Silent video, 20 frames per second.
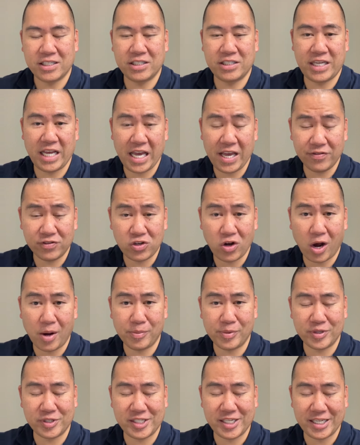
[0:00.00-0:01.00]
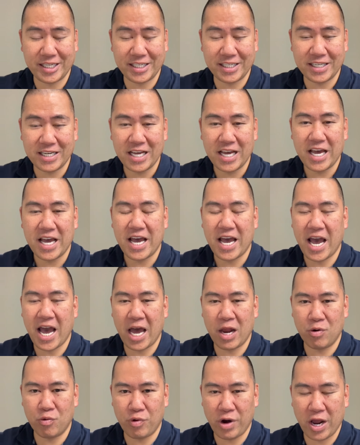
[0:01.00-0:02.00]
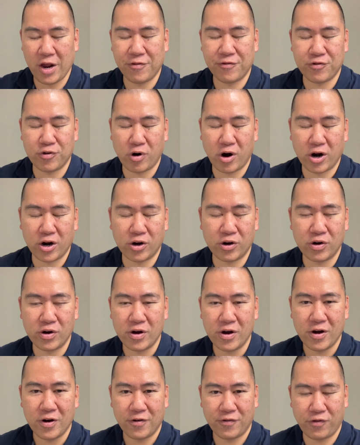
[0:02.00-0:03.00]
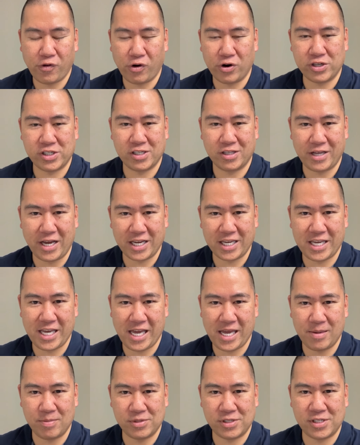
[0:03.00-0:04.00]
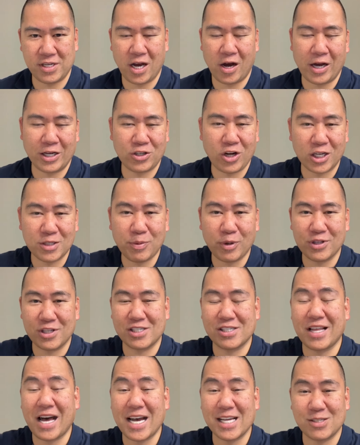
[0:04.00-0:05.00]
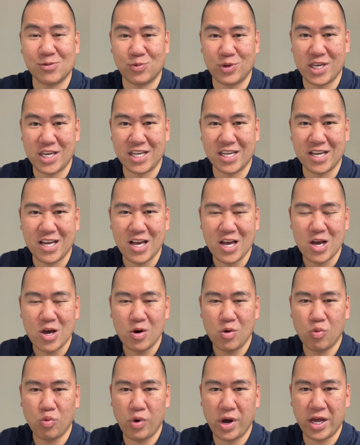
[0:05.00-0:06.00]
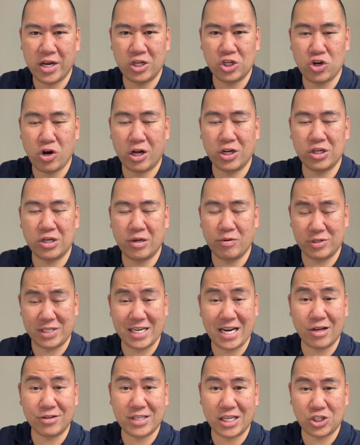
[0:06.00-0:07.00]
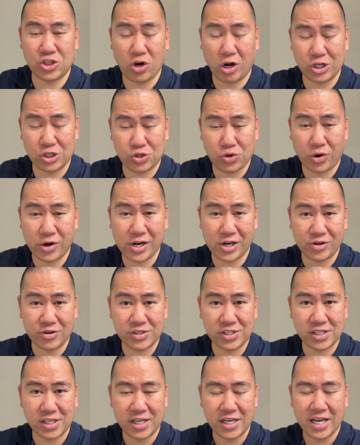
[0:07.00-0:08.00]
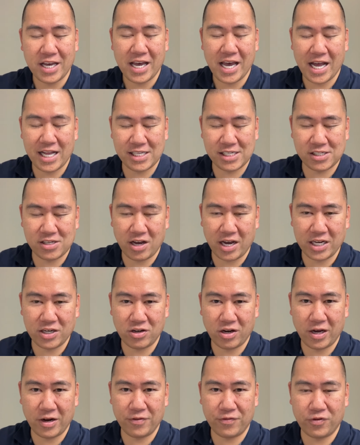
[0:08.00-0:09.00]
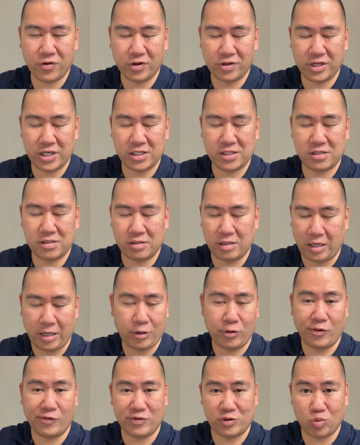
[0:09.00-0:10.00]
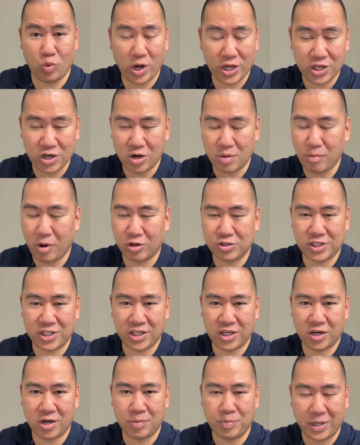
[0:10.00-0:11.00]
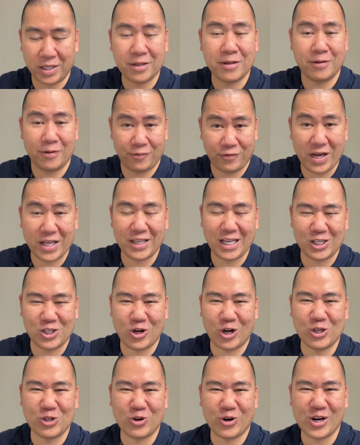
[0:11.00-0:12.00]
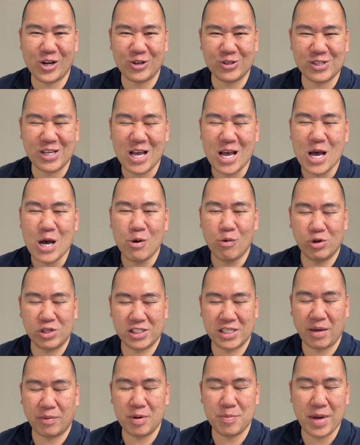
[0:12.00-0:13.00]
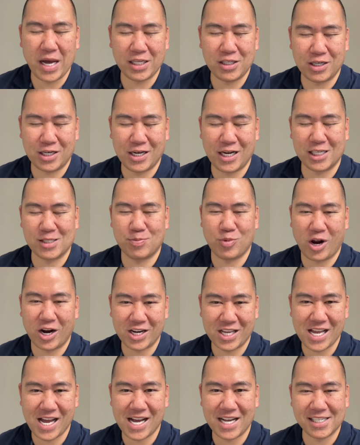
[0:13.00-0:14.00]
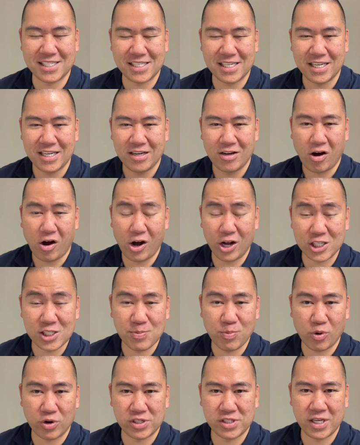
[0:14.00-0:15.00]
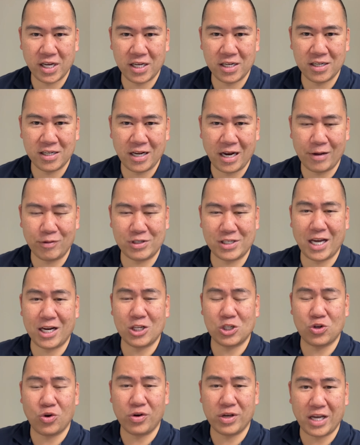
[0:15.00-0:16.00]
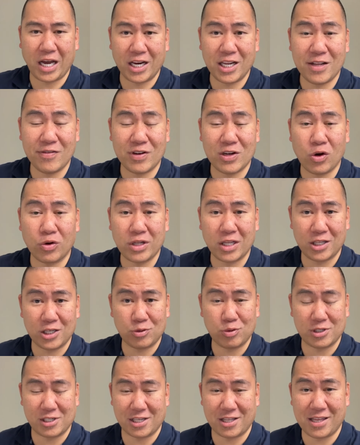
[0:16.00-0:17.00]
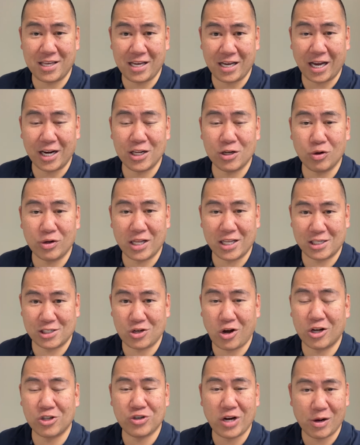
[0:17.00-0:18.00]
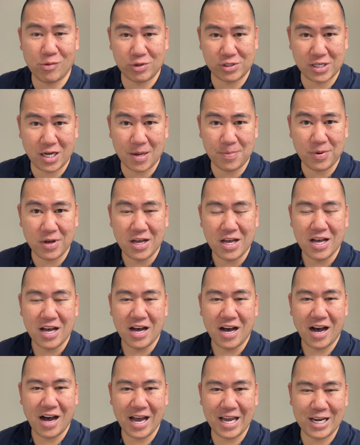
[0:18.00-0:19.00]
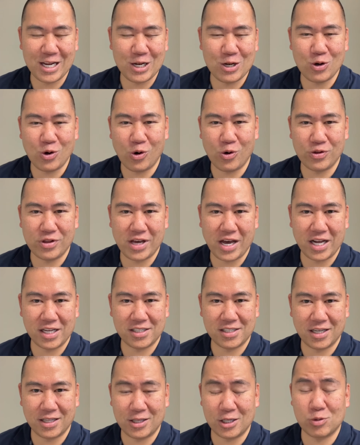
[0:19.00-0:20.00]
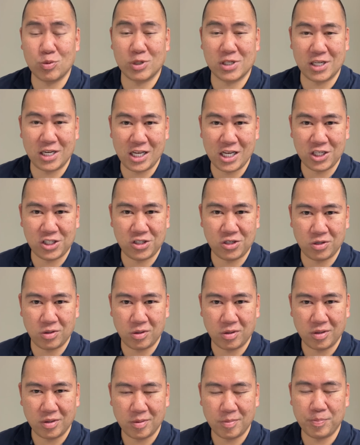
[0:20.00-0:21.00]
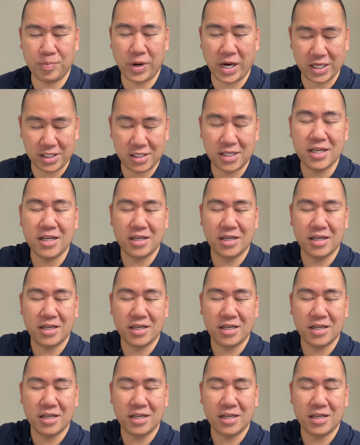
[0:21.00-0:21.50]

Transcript: Dave Tomlinson, and Ray Ferraro for our select games. Now, I talked about this last week when it was announced that John Shorthouse had signed on for at least, I don't know if it's 1 year, multi-year, but the fact that John Shorthouse was coming back to Canucks broadcasts on Sportsnet, and I was kind of joking, I didn't even know that this was a thing. I didn't know that his contract was up. I didn't know that this was an issue, but